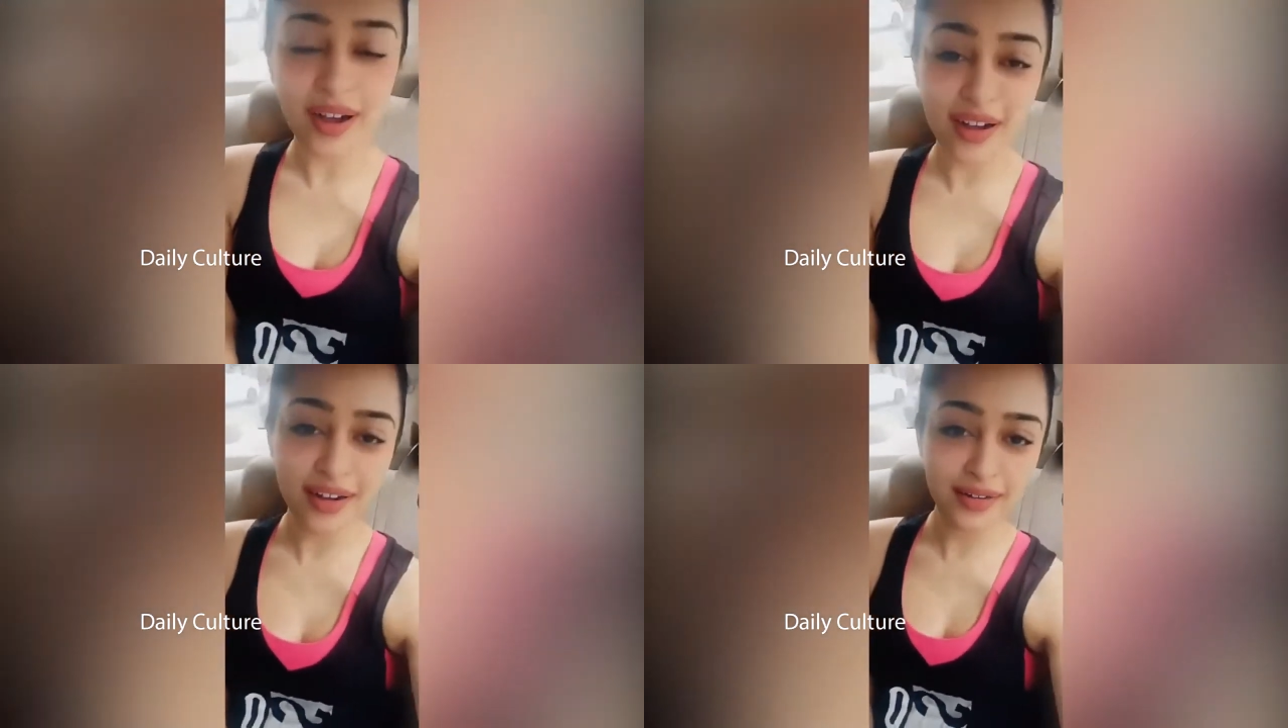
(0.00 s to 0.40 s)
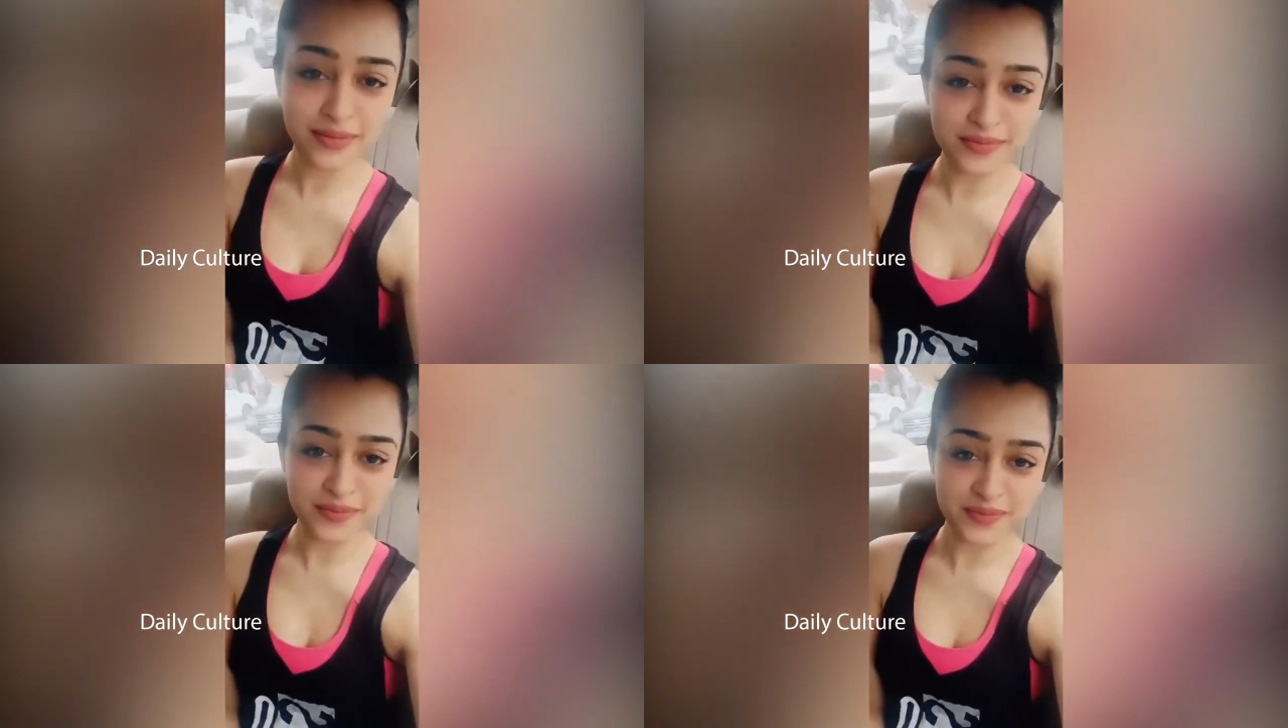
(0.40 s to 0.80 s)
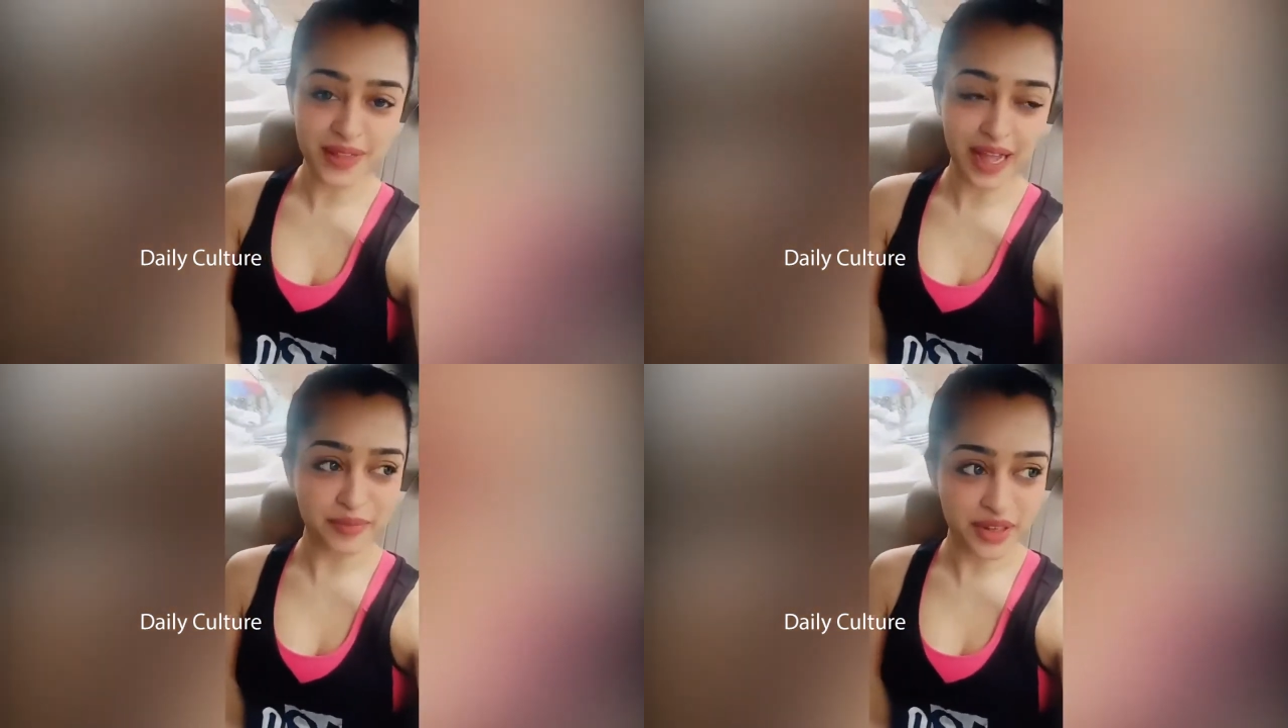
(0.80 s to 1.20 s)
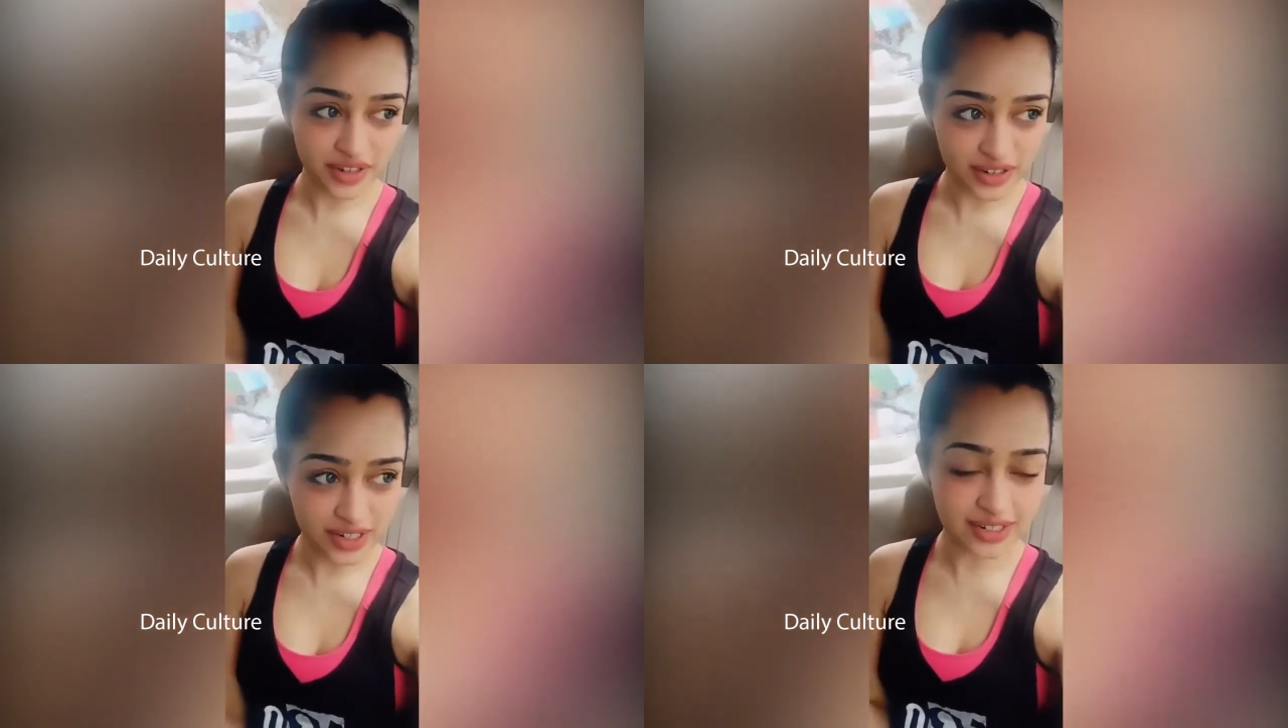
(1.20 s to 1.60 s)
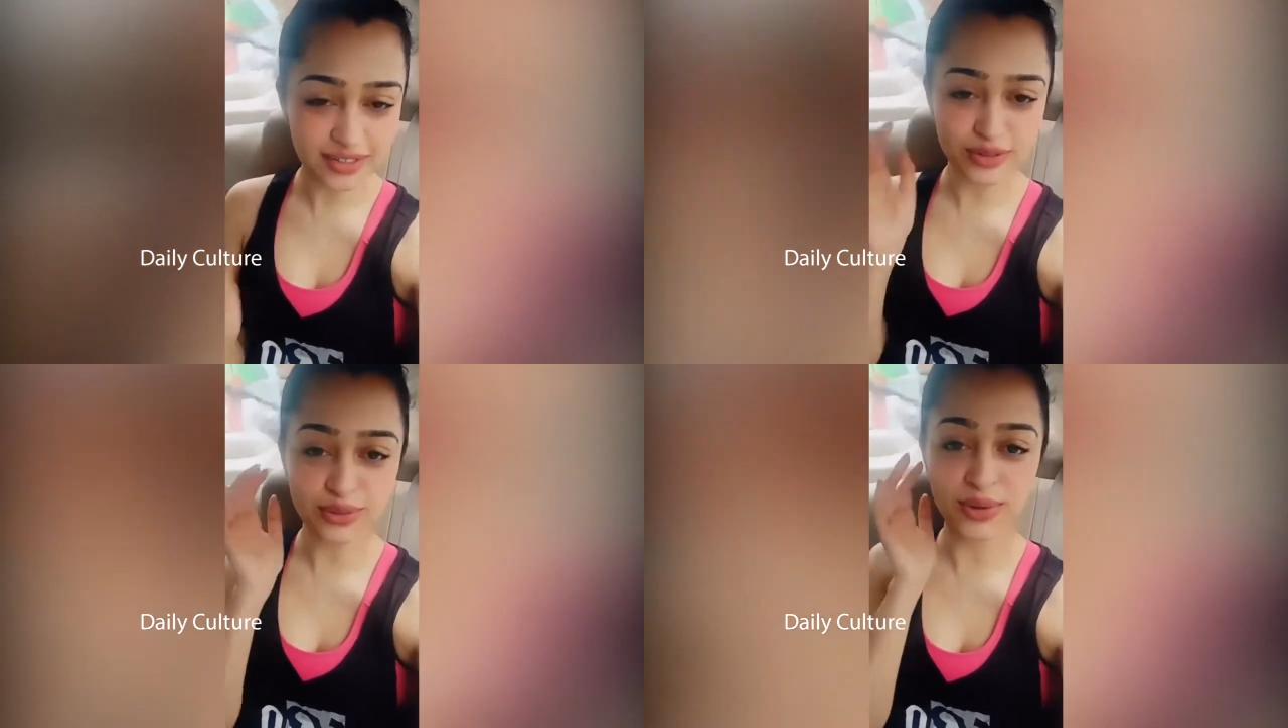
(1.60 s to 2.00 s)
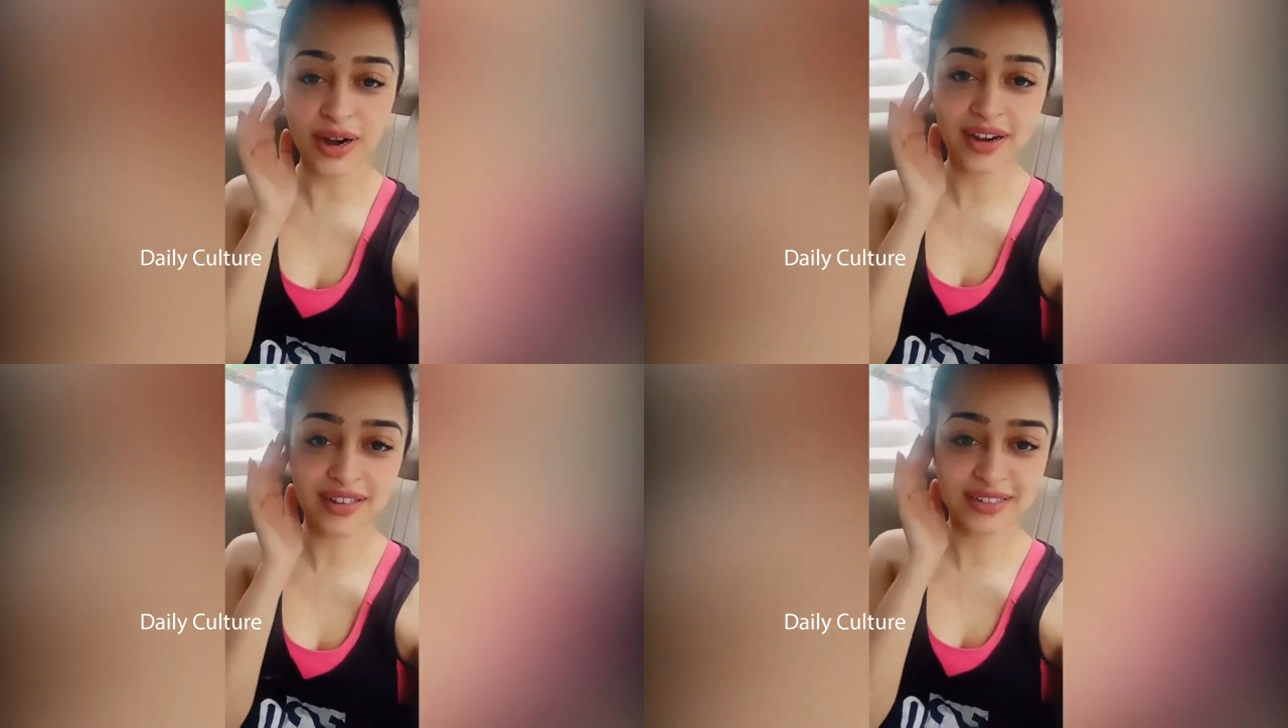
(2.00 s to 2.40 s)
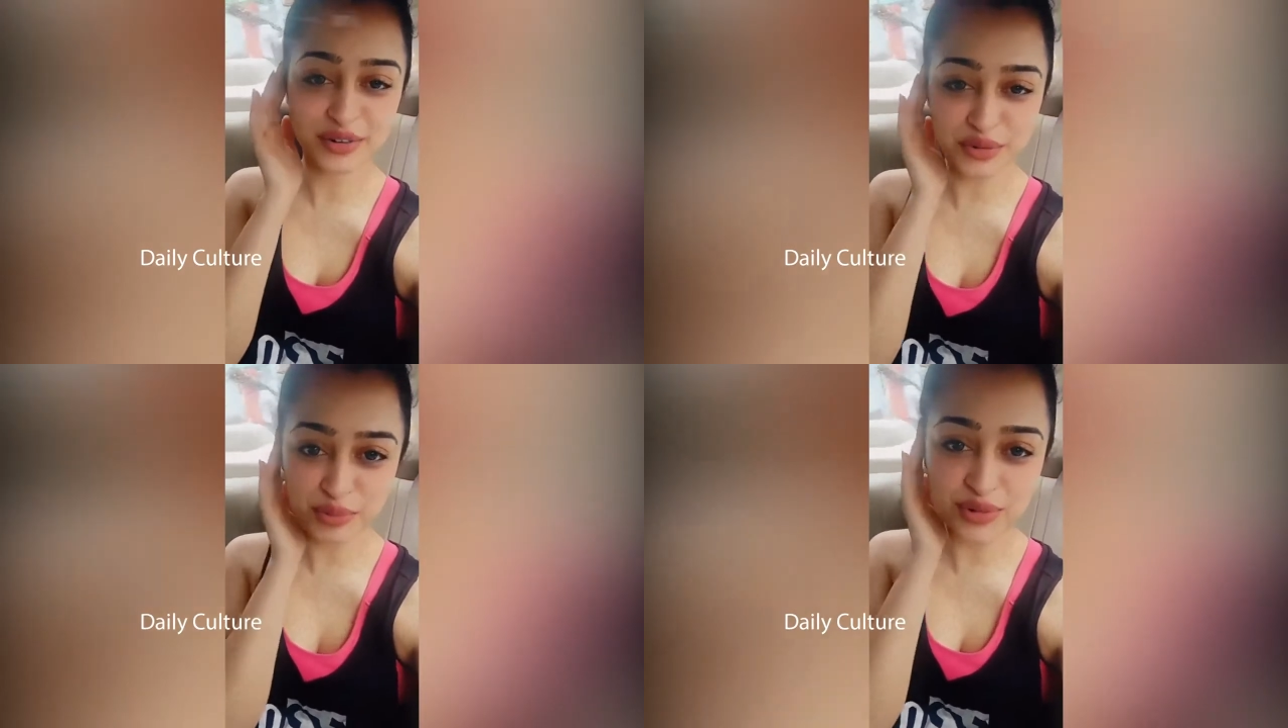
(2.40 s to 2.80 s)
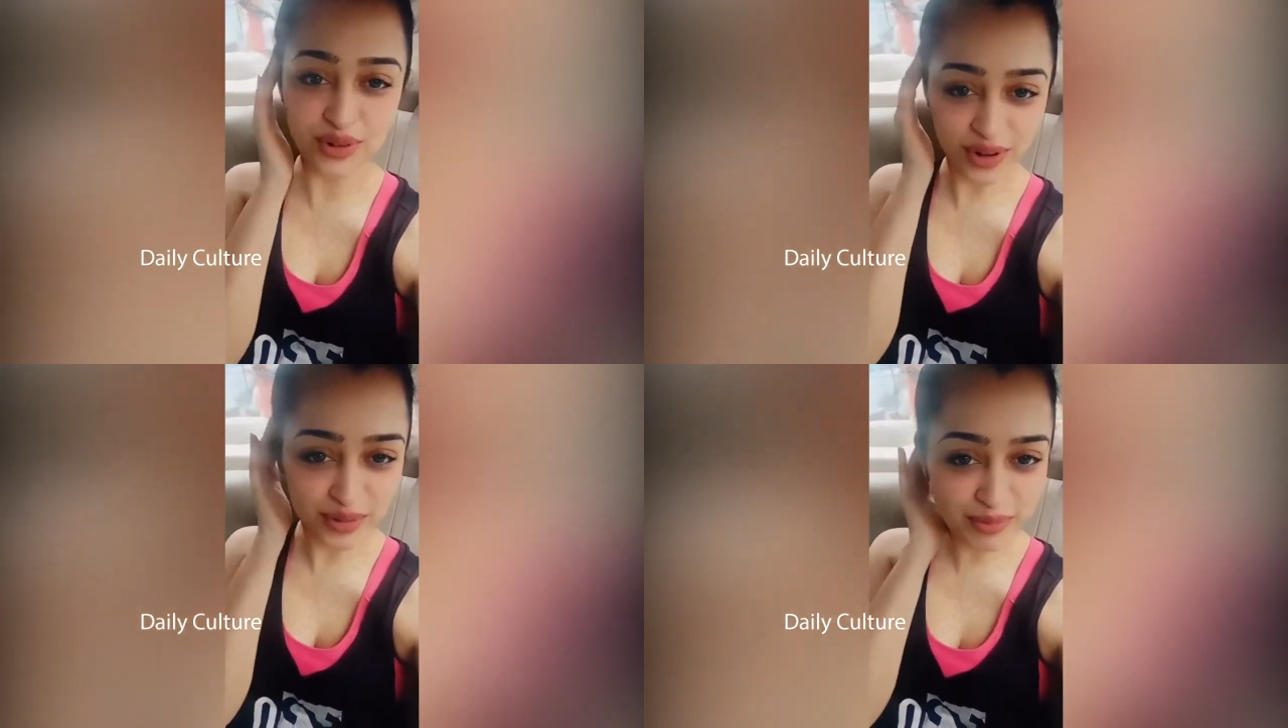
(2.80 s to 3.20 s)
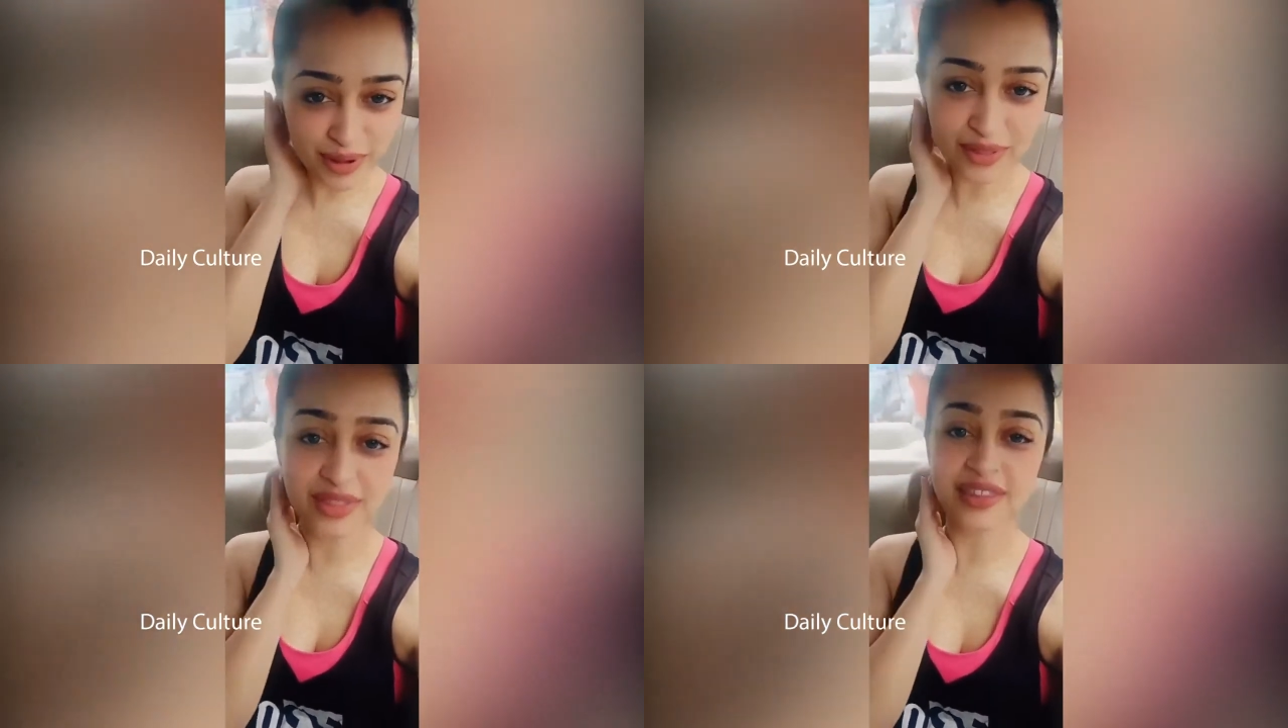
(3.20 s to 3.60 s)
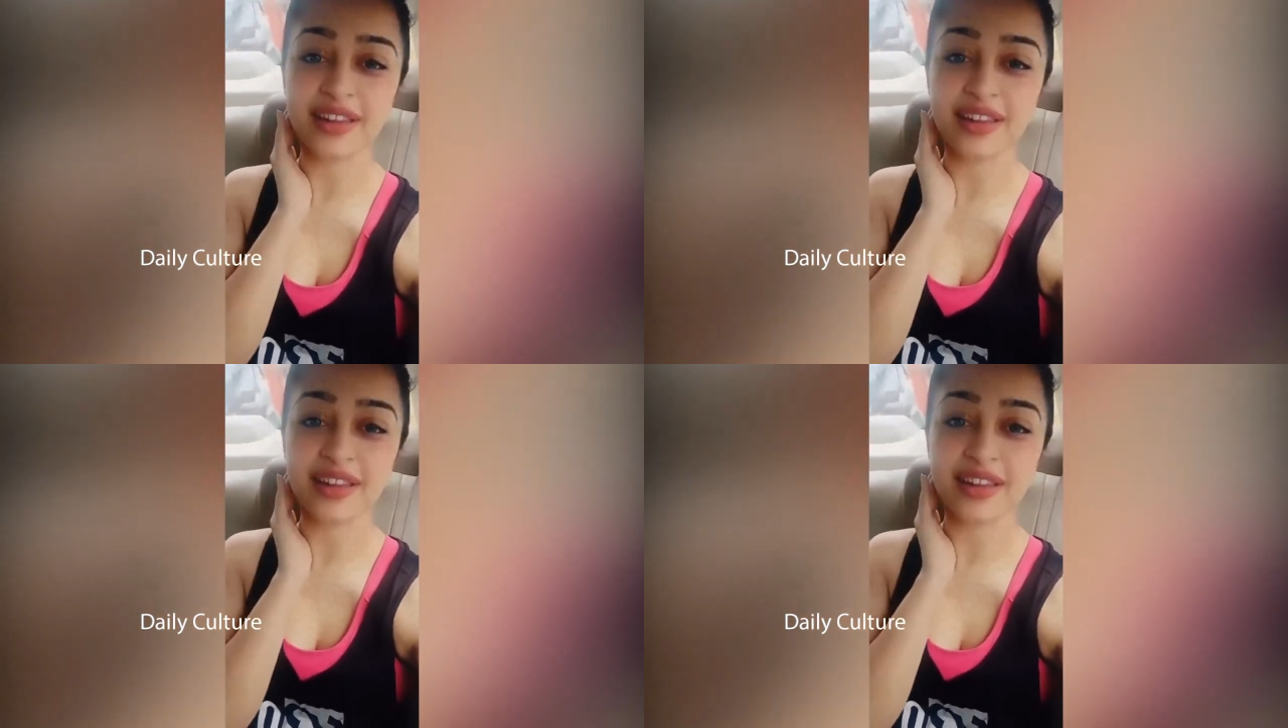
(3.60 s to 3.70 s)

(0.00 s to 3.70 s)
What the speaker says: I'm here to talk about